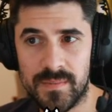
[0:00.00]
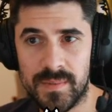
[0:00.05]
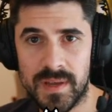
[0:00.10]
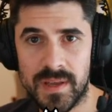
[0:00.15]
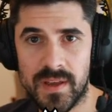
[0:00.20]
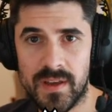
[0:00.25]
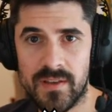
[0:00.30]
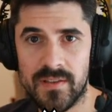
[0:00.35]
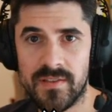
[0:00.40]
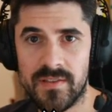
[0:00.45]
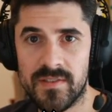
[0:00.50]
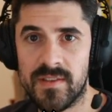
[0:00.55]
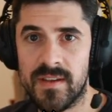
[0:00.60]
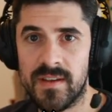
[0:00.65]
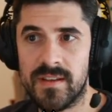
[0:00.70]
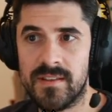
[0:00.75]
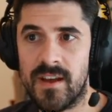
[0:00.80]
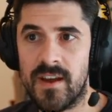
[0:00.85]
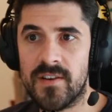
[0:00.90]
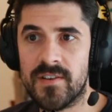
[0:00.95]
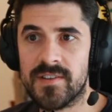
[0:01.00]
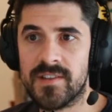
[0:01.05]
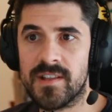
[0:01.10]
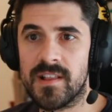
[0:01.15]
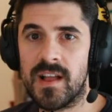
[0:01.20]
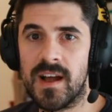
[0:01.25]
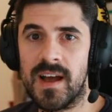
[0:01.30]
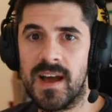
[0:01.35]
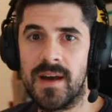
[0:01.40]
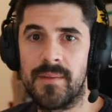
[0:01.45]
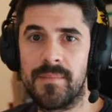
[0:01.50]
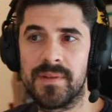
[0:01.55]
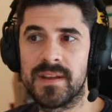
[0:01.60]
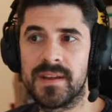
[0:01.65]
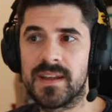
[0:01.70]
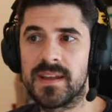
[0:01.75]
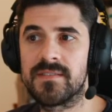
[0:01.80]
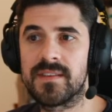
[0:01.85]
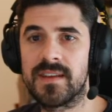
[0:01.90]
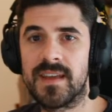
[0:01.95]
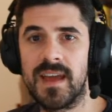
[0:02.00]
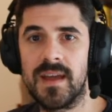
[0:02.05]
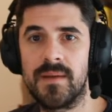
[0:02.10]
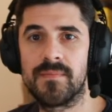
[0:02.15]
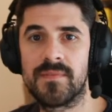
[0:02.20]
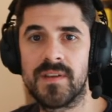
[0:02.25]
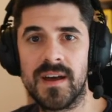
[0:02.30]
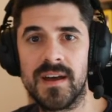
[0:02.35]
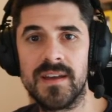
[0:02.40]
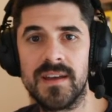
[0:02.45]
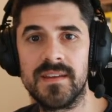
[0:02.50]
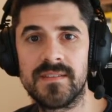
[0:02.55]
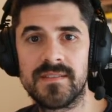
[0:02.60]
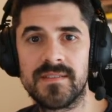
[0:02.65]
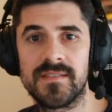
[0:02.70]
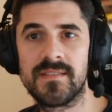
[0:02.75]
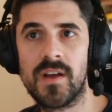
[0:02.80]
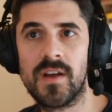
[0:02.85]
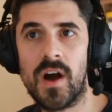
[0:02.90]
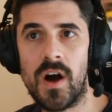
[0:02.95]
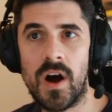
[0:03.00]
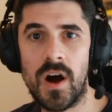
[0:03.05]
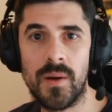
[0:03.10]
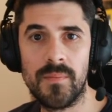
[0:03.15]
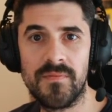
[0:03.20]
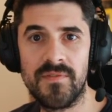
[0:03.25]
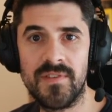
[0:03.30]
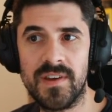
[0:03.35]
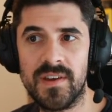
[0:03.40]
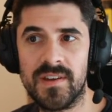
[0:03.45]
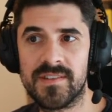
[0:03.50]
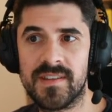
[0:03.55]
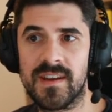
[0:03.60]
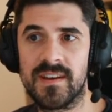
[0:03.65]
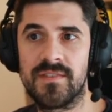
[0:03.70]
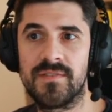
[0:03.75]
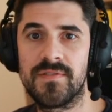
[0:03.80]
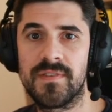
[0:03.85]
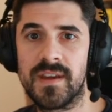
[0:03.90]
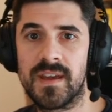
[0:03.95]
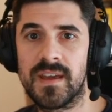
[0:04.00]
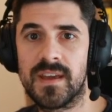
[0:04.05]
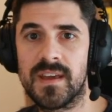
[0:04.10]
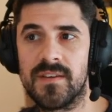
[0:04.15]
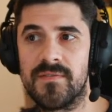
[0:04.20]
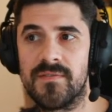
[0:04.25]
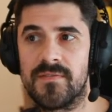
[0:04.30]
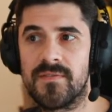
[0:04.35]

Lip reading: because there's a lot happening in the game that isn't obvious, I think,